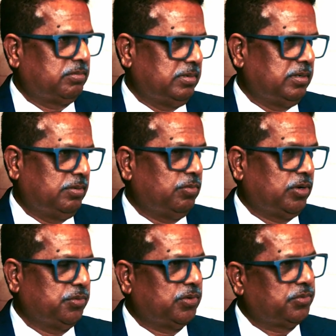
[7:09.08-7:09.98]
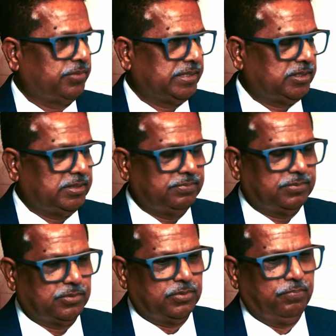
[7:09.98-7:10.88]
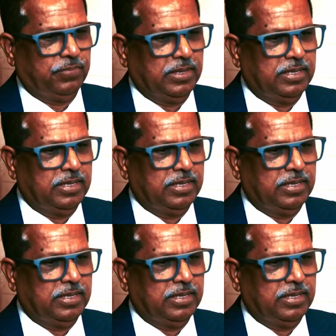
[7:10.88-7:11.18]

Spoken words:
what you want to achieve. So